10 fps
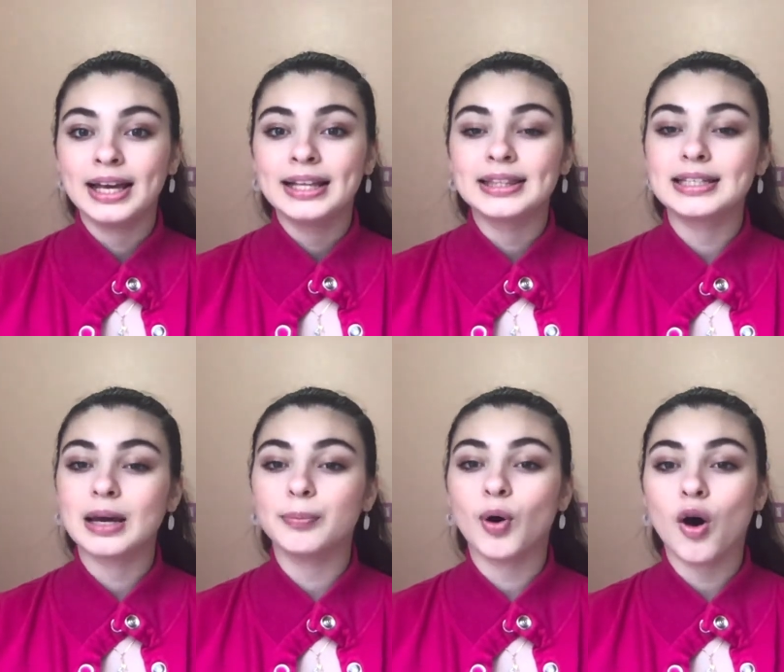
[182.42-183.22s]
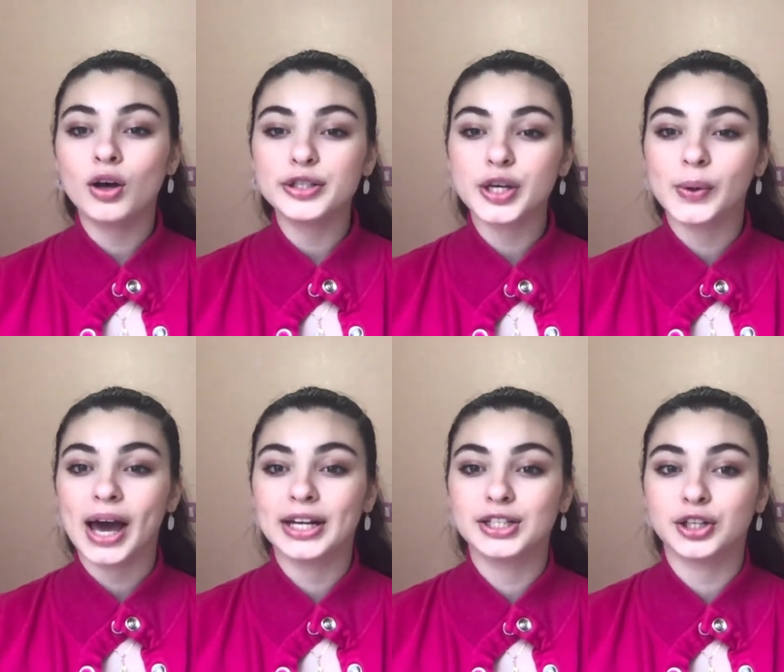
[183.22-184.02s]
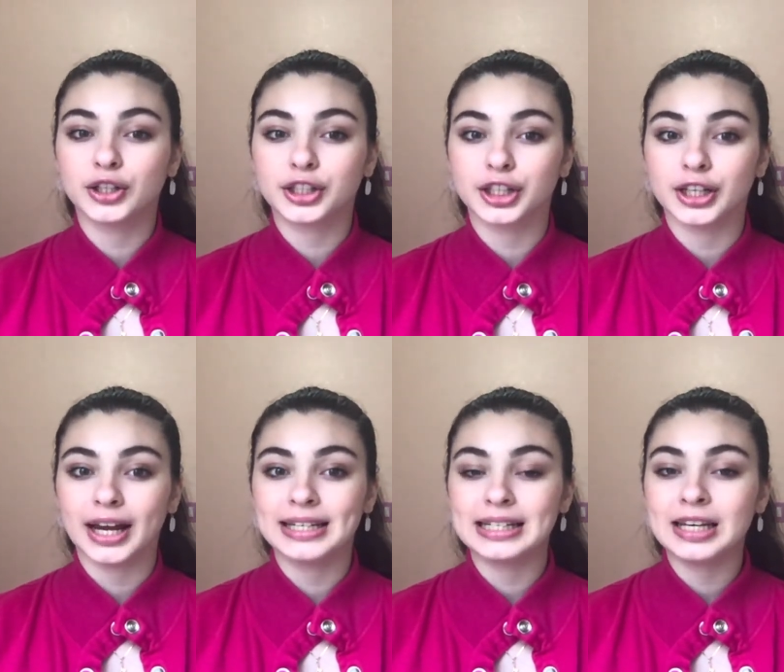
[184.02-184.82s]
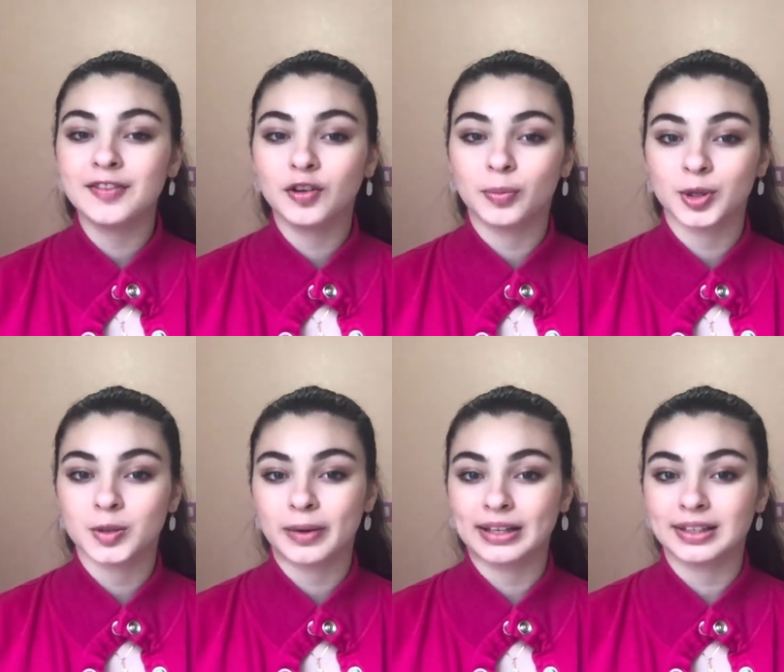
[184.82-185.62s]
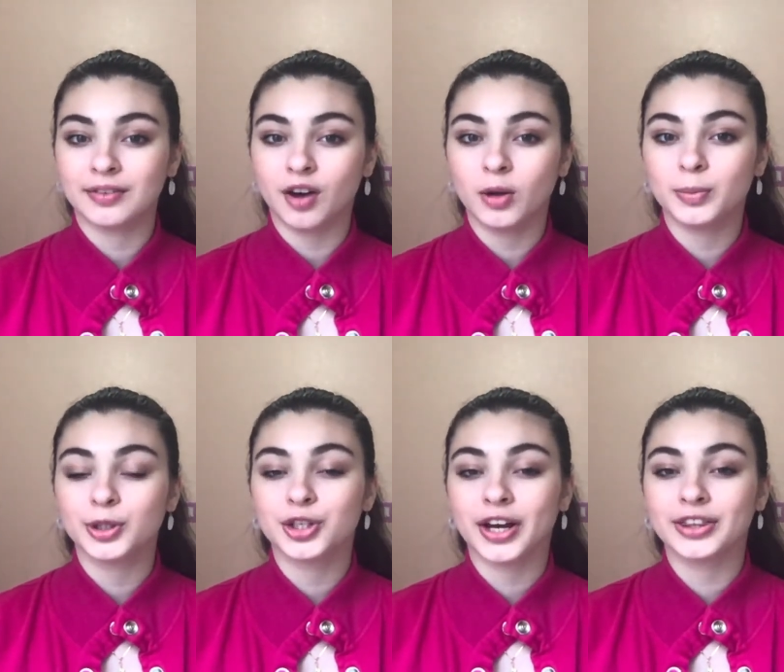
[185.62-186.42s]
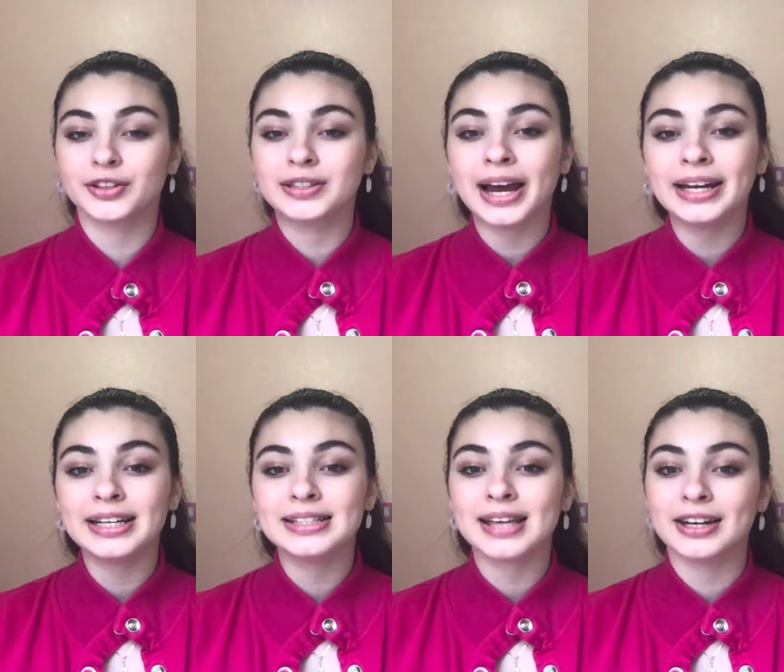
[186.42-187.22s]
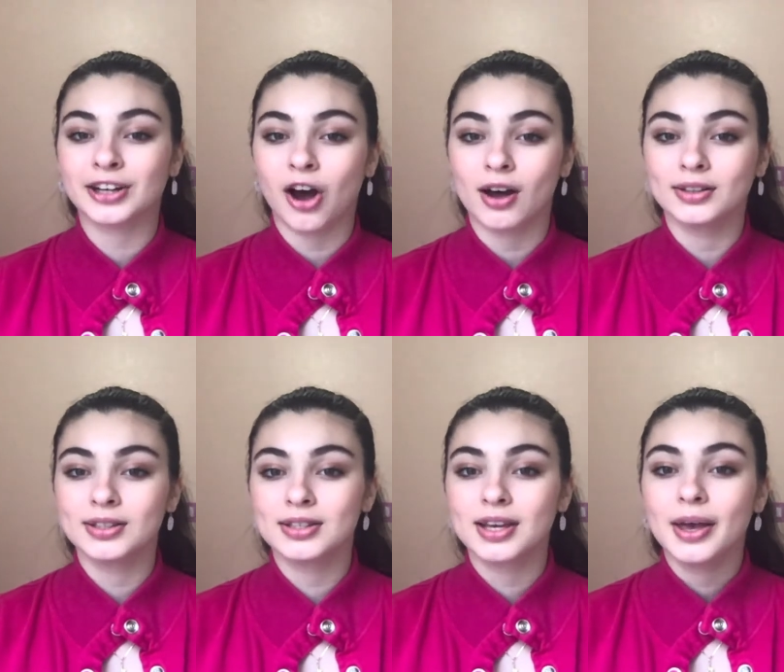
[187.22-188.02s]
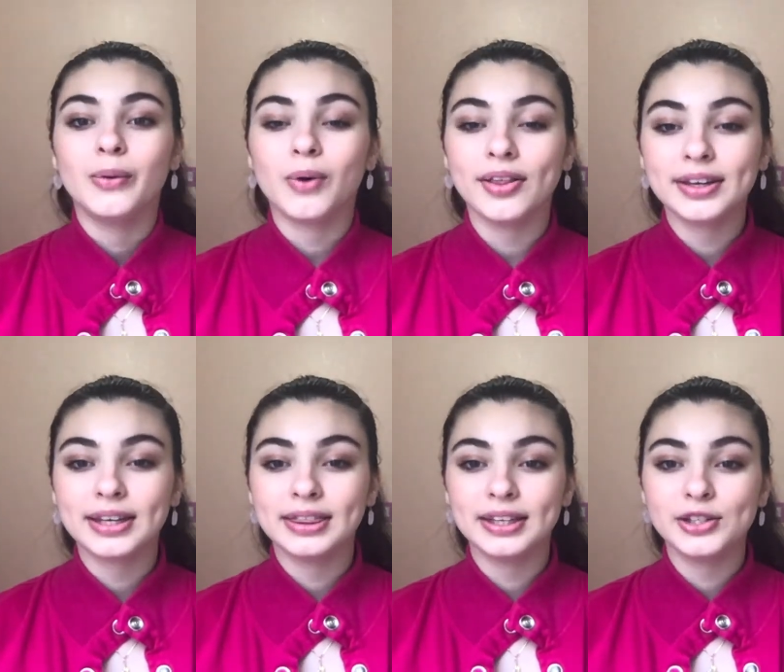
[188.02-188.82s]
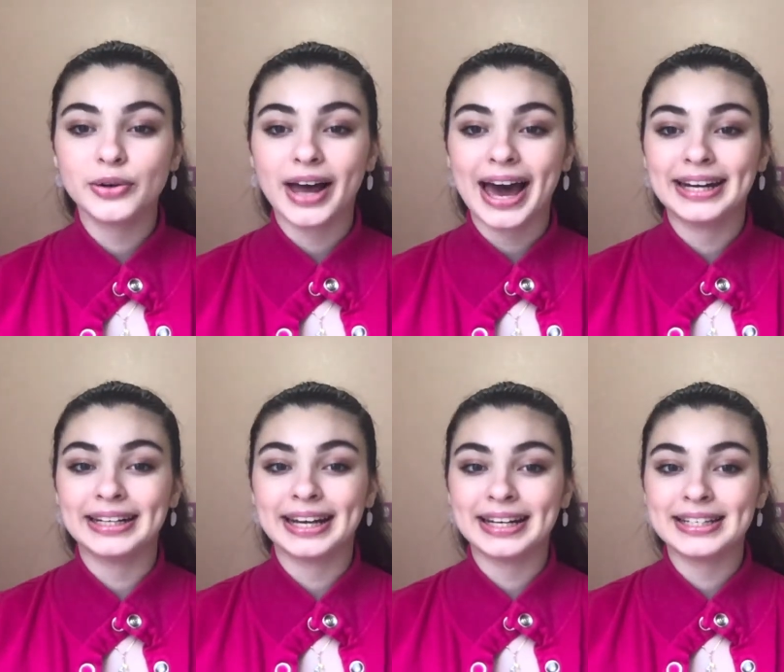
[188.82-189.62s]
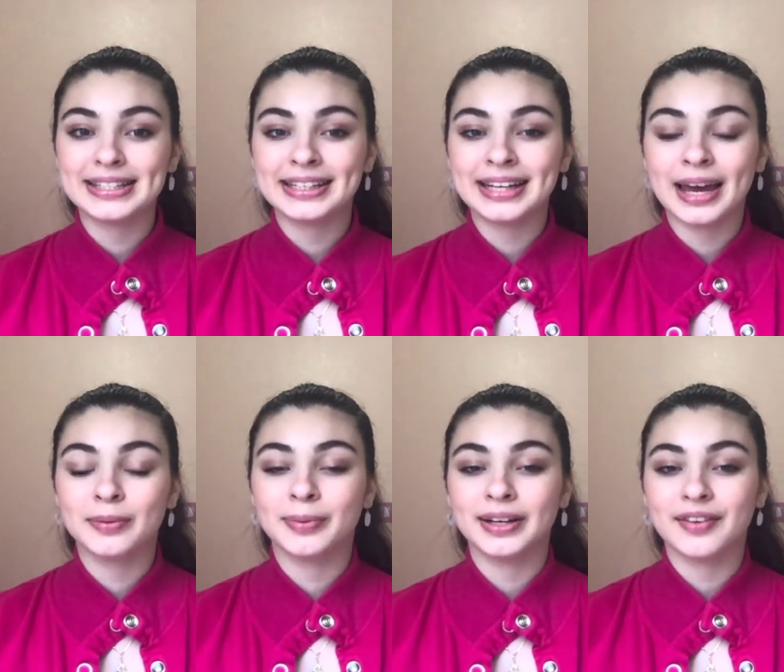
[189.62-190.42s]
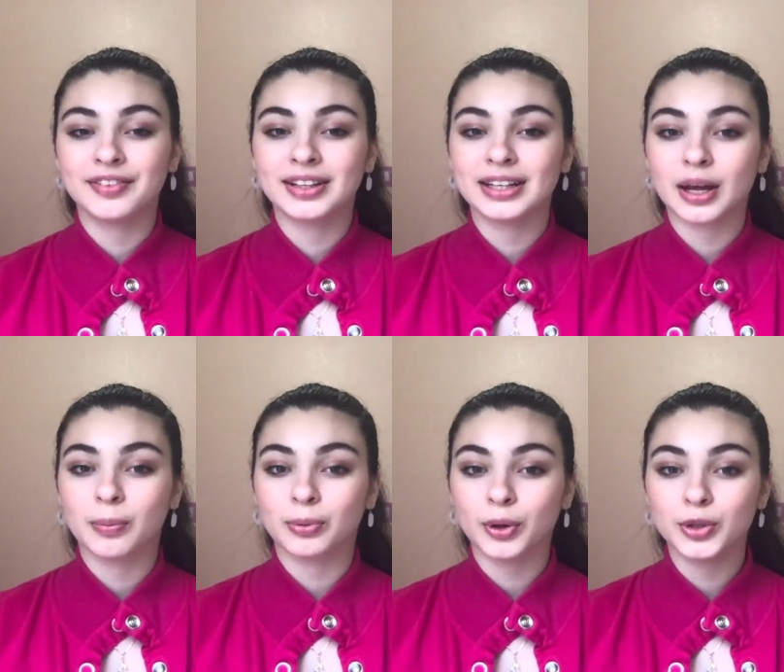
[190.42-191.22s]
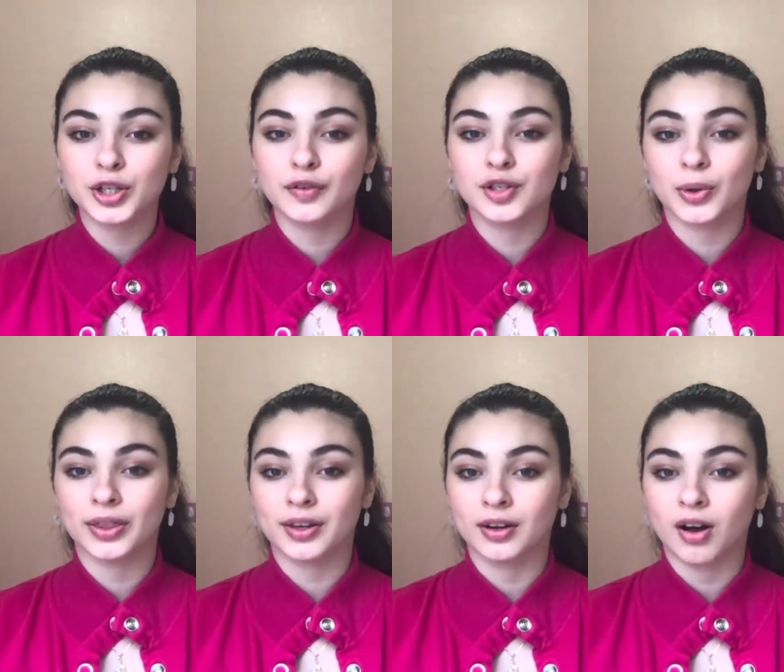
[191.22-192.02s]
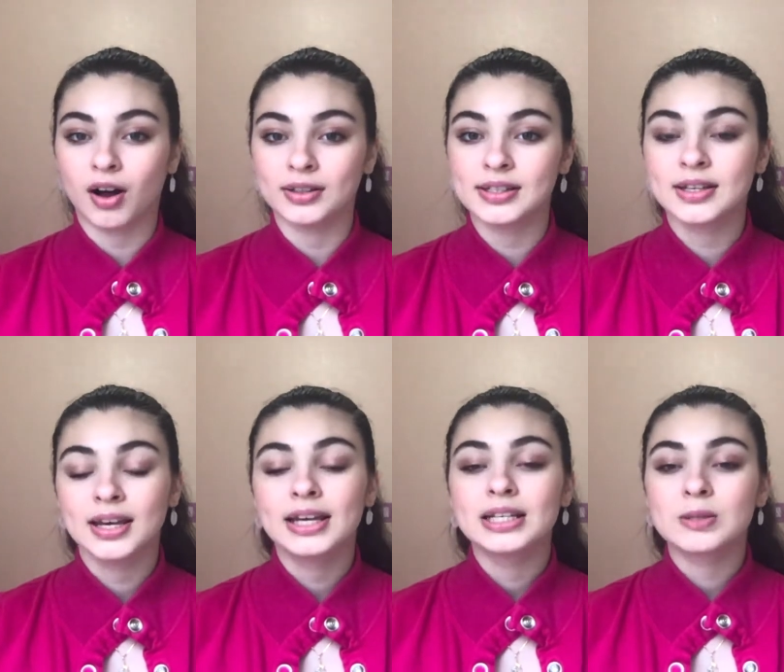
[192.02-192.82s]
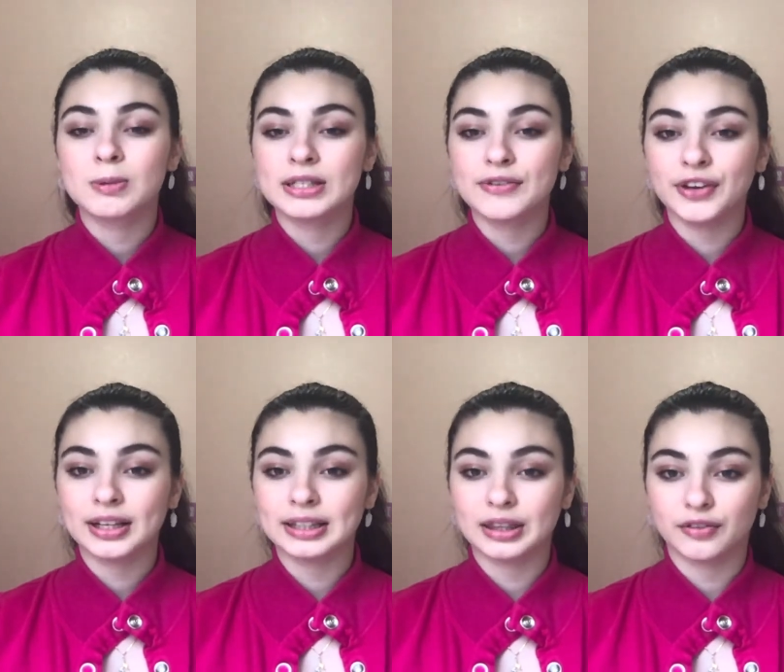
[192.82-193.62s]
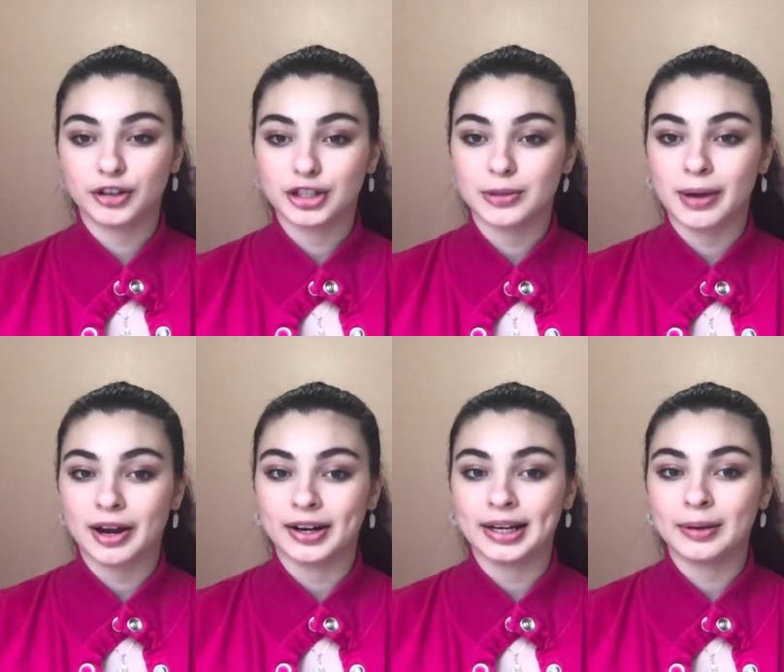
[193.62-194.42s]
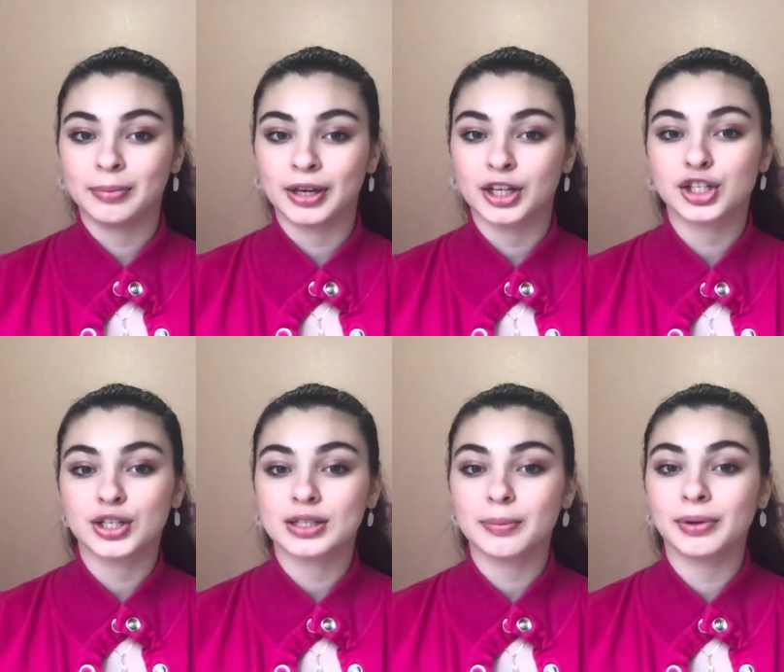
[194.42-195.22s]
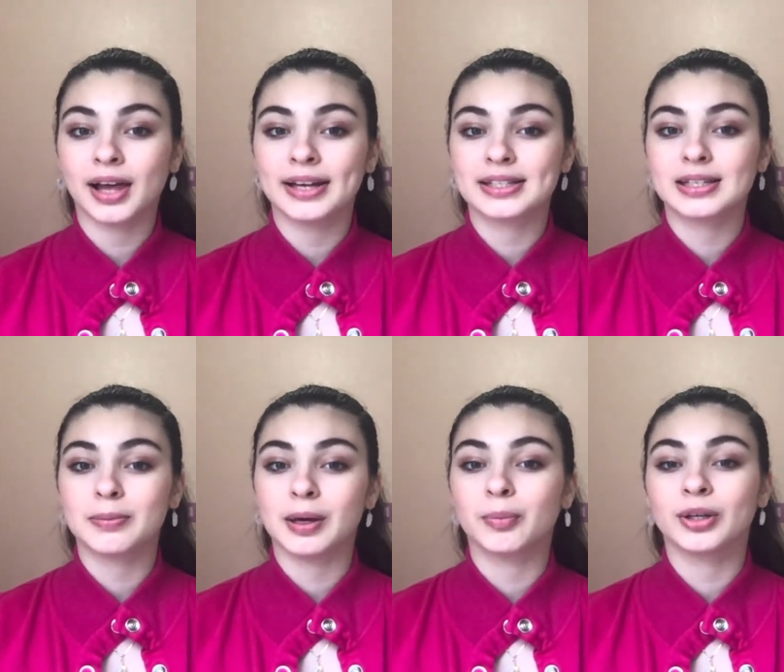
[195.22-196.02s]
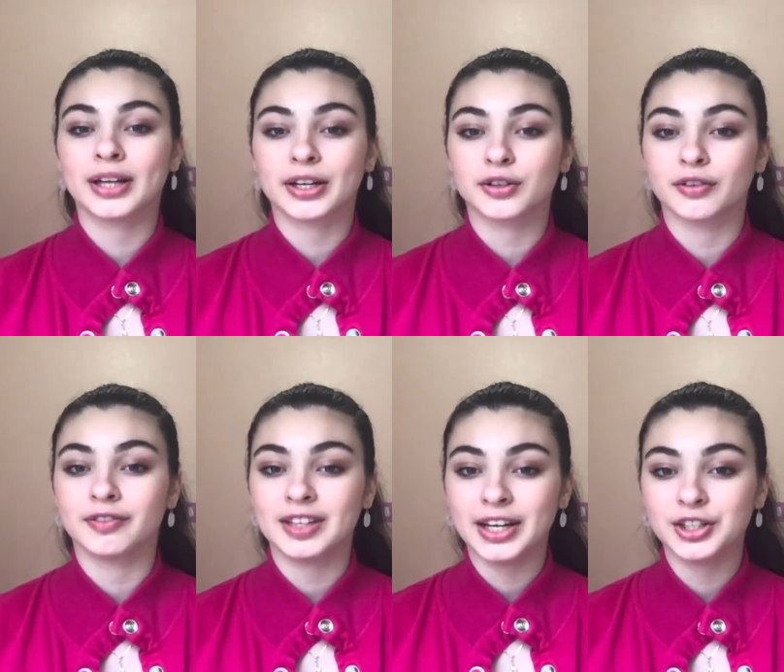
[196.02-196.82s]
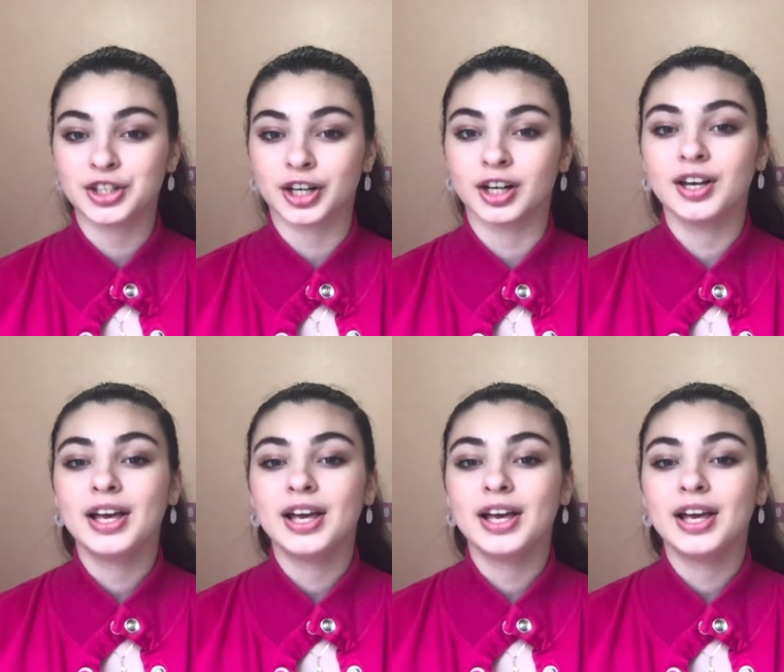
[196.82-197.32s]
The temple also had a darker and evil perspective on portraying their deities and gods. While the cathedral had an innocent and benevolent approach of showing their gods, specifically the Virgin Mary, because she symbolized to be a protector of danger,